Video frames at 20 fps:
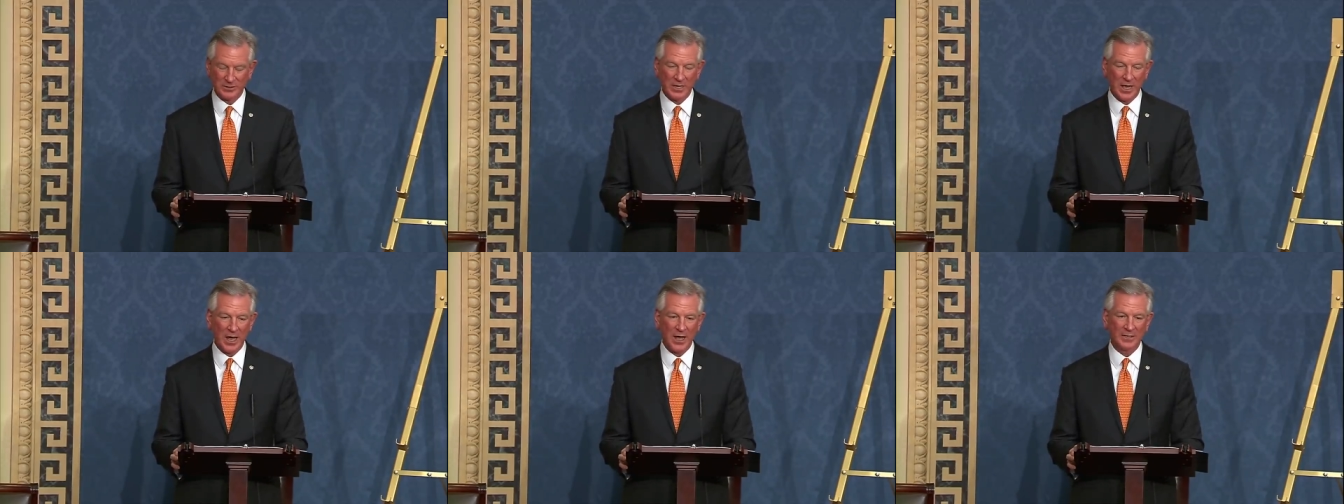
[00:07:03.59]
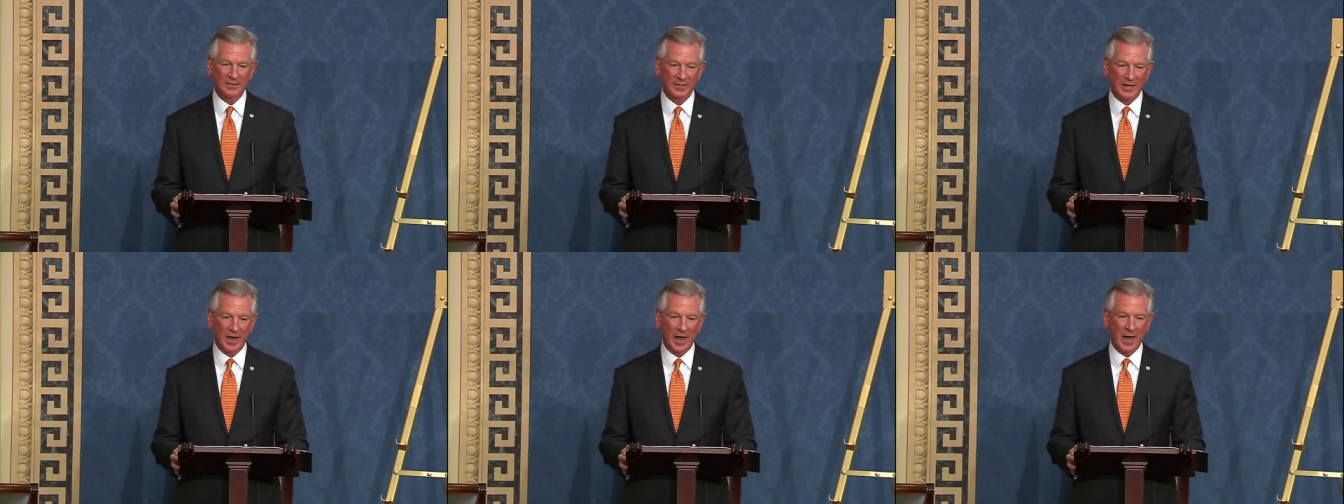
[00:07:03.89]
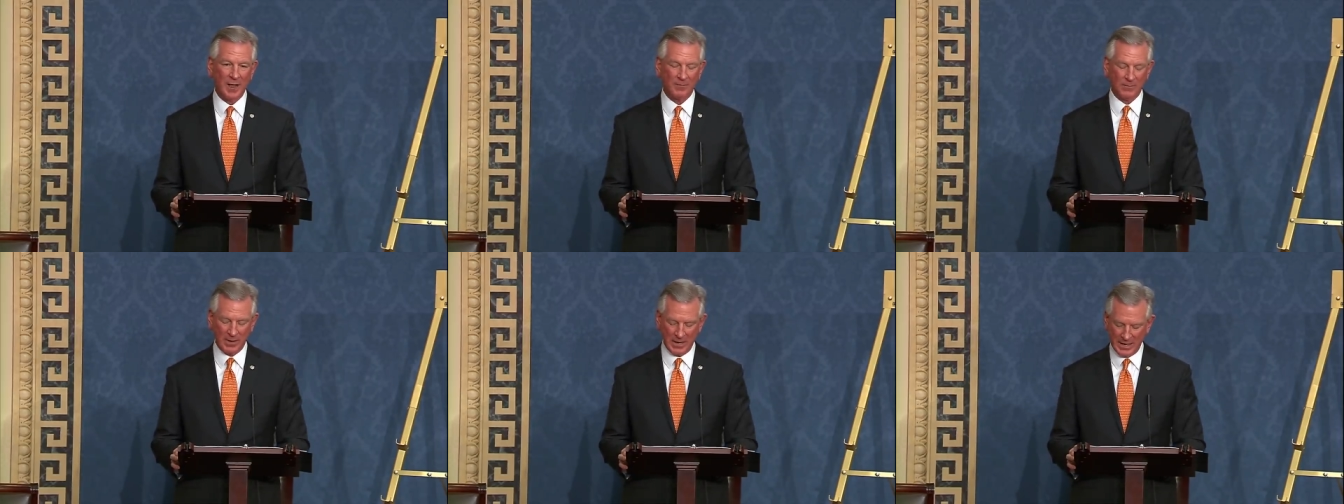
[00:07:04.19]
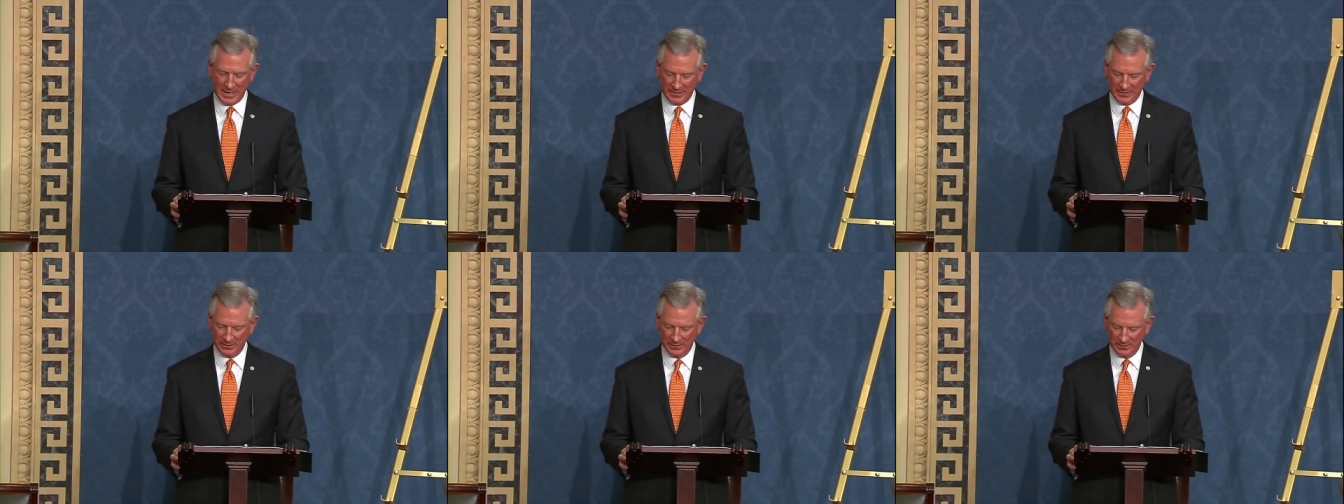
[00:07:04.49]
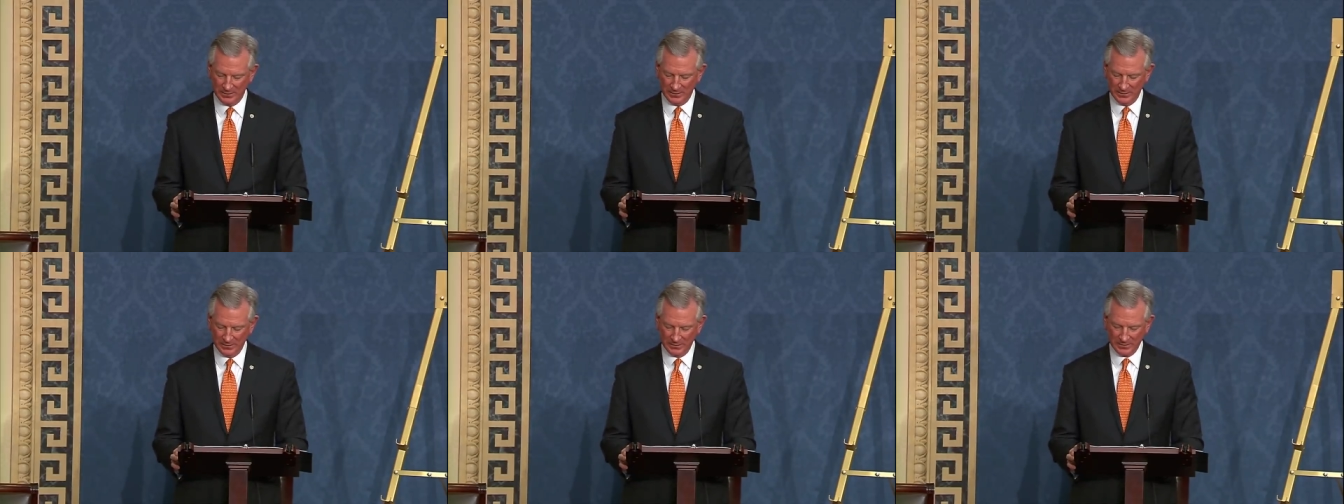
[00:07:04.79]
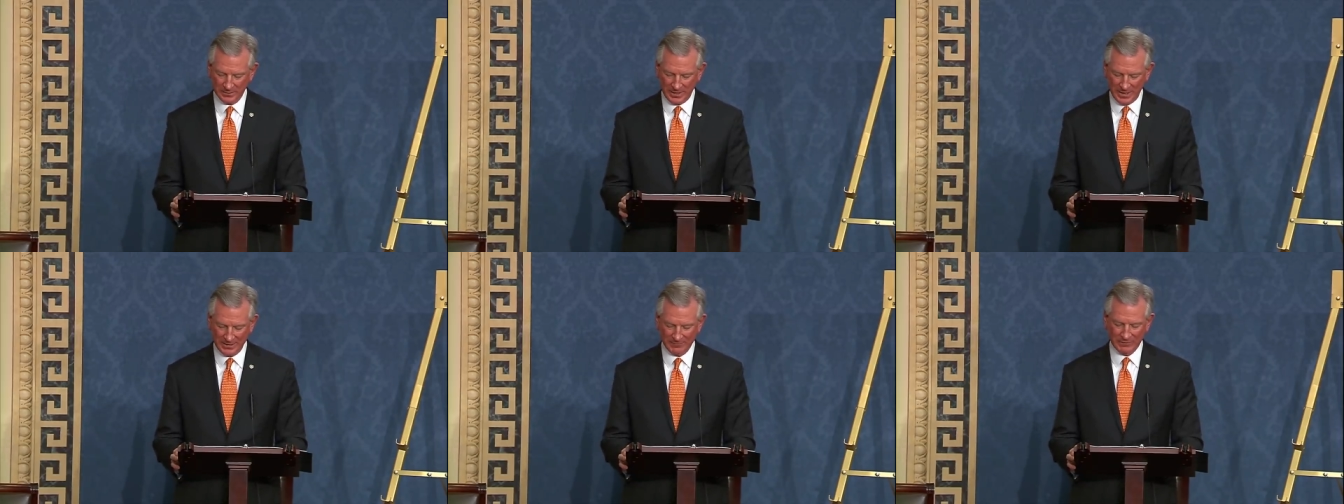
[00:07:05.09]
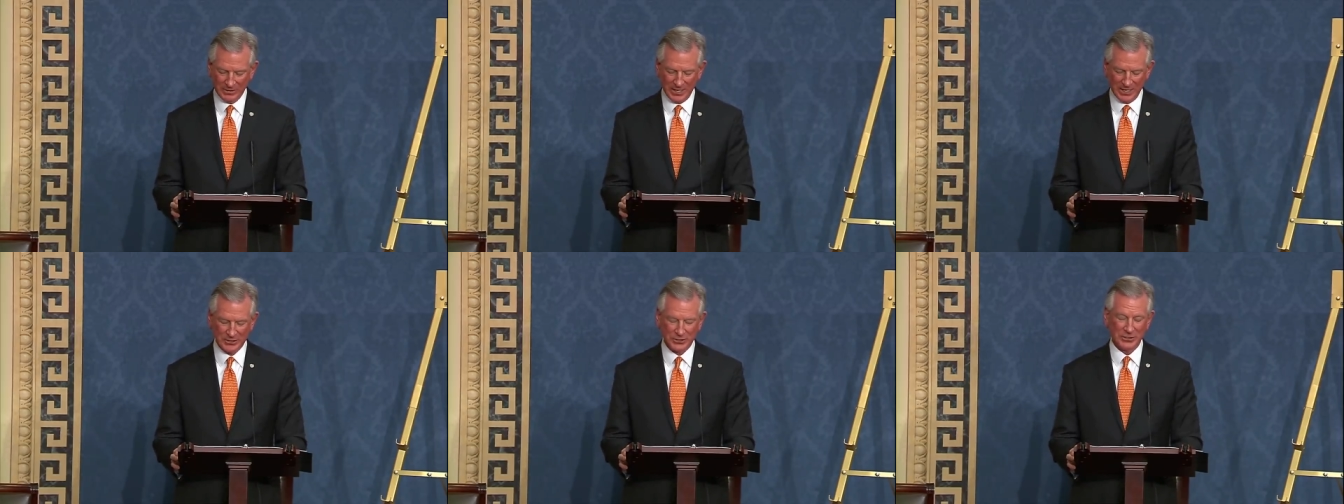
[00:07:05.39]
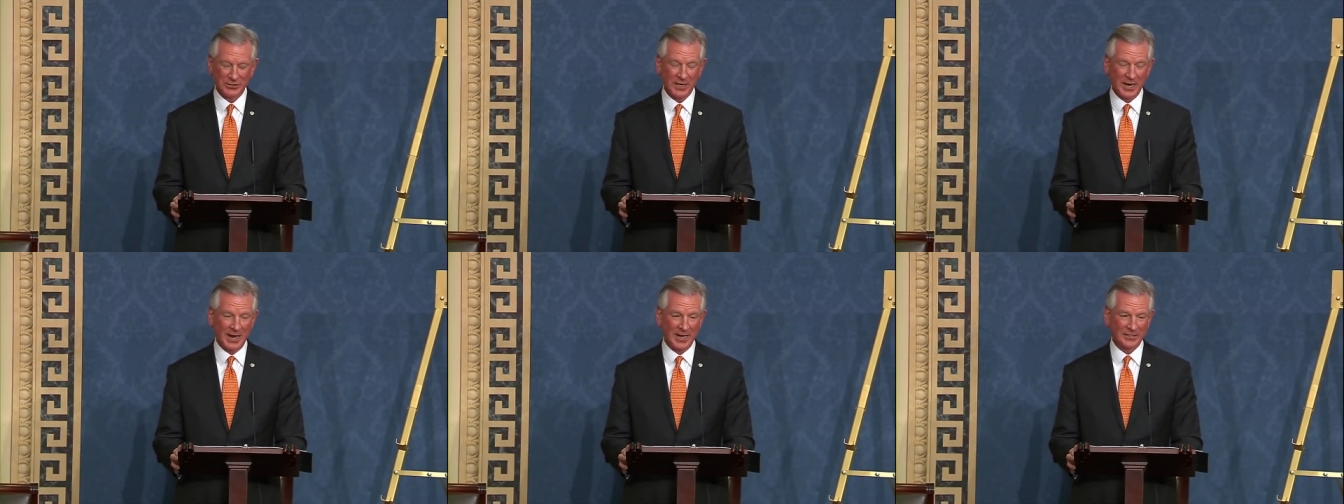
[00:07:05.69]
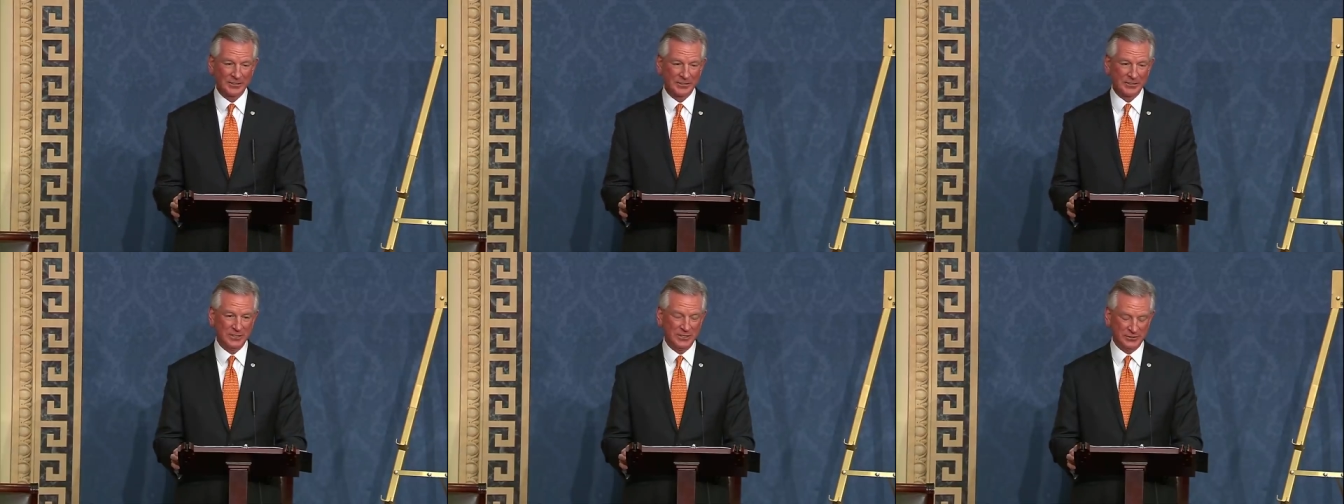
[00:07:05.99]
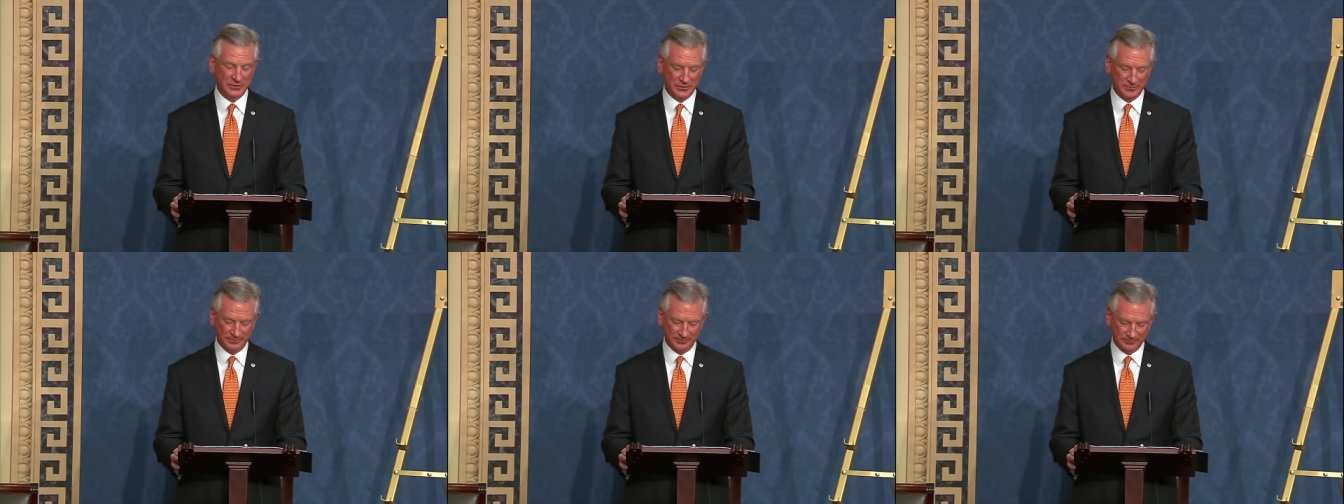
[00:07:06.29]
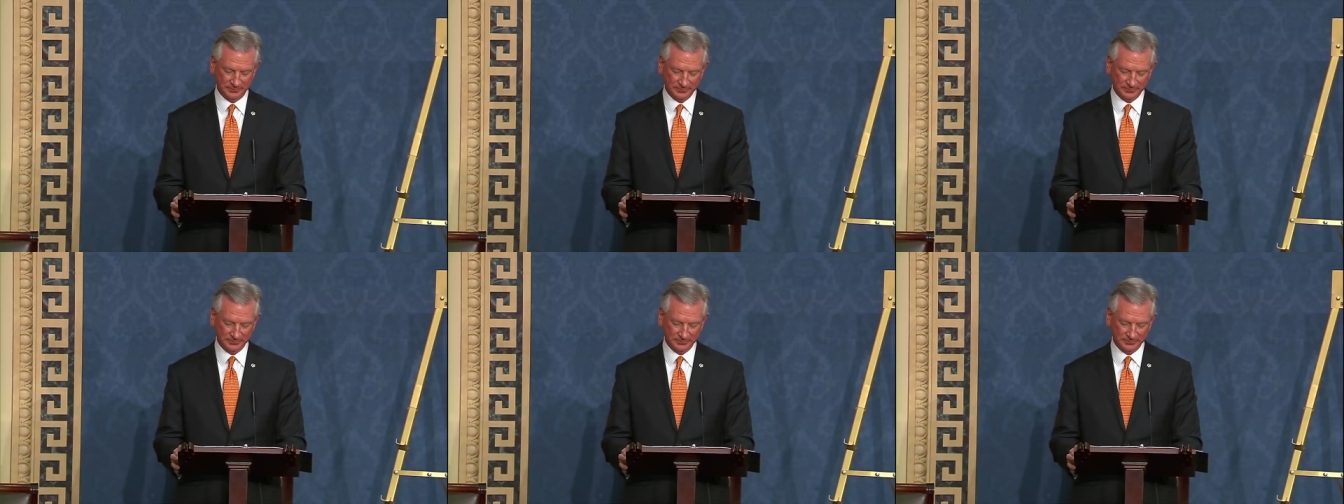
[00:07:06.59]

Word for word: non combat aviation accidents